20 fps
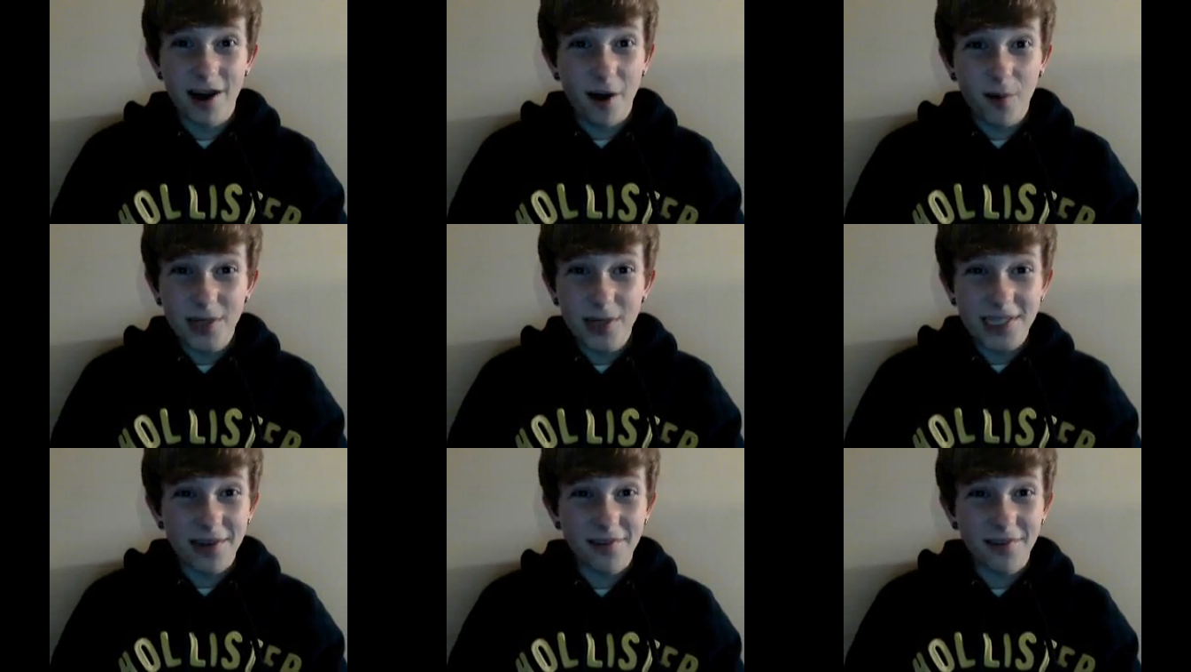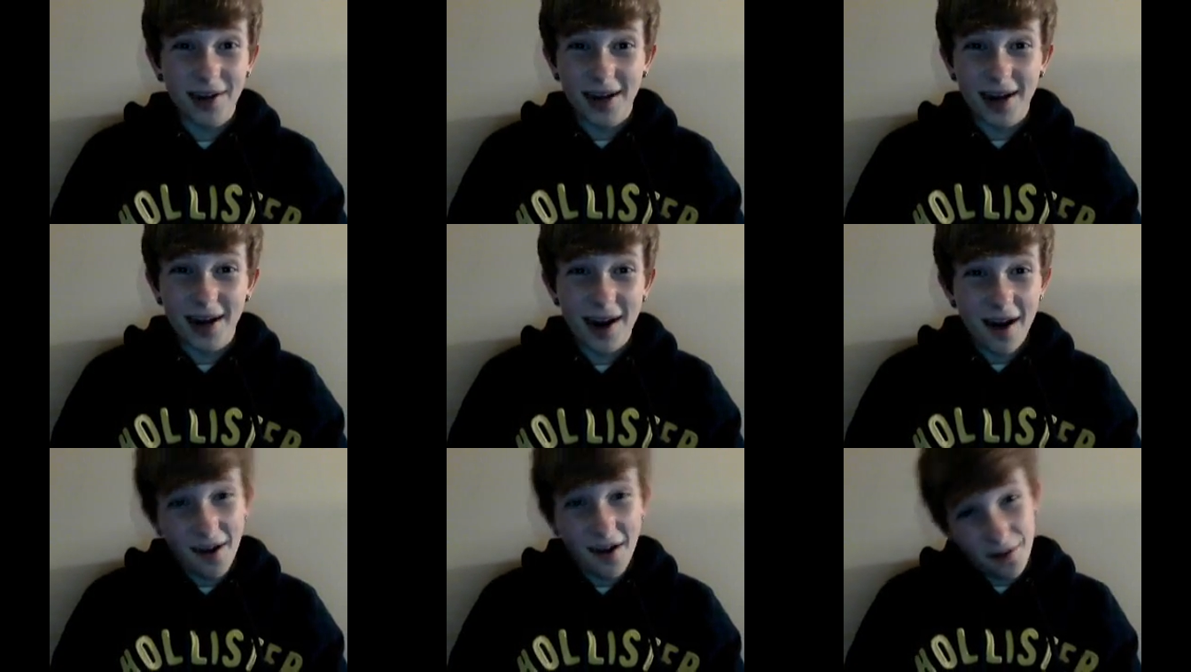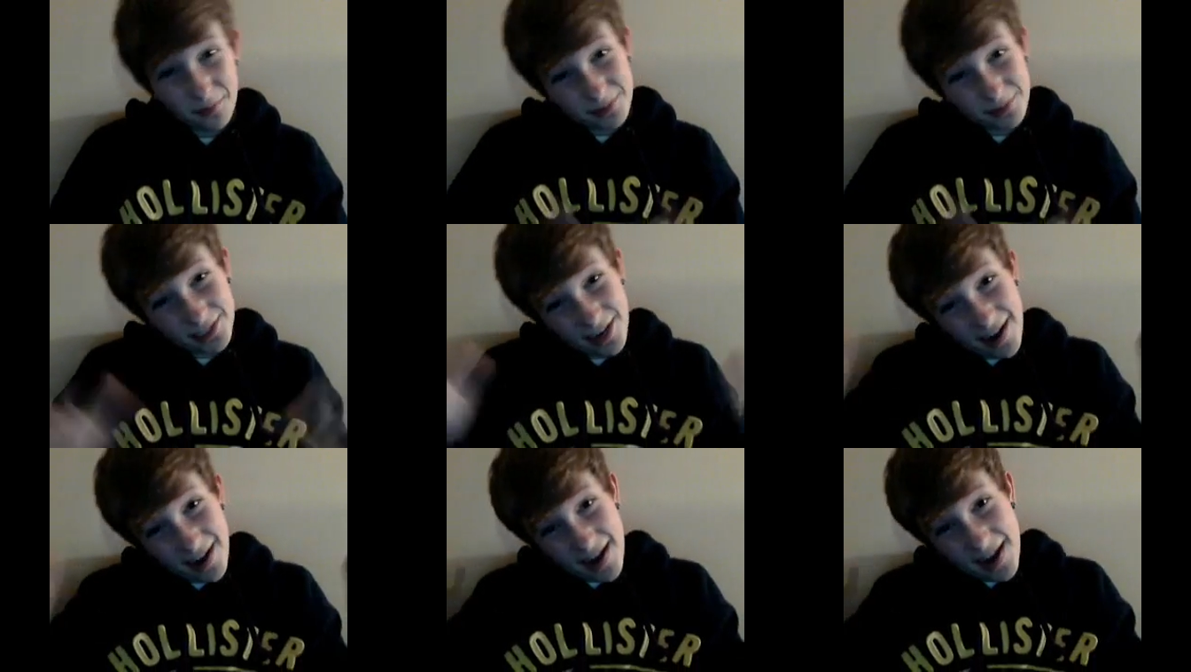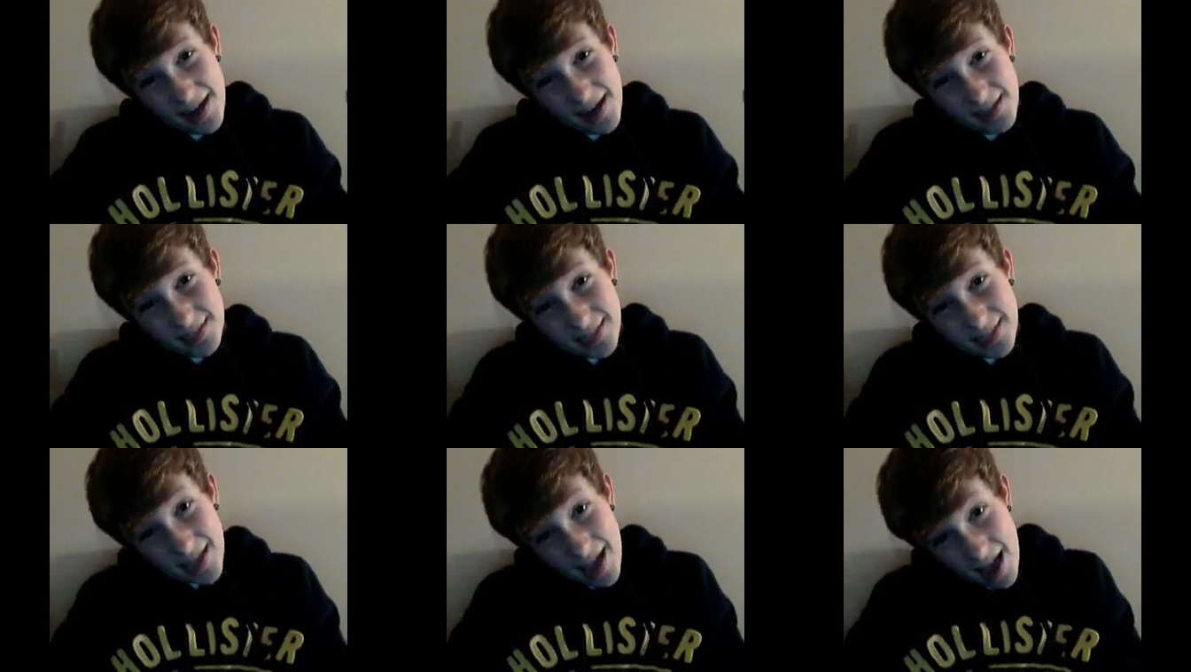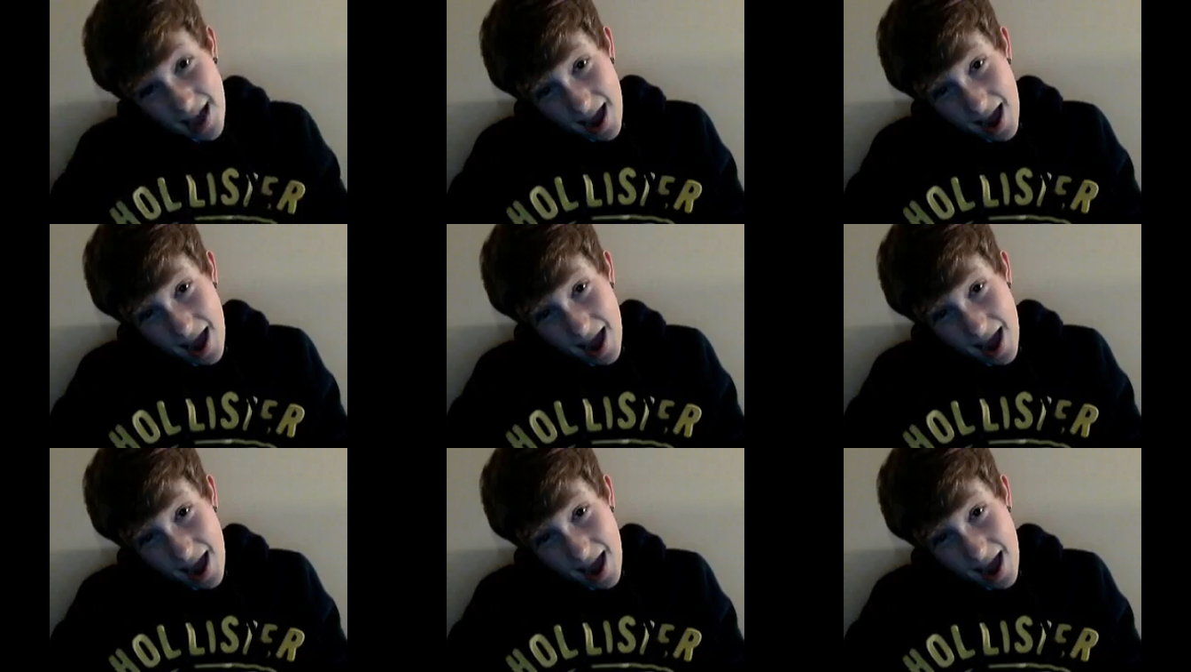No one's ever gonna know I'm trans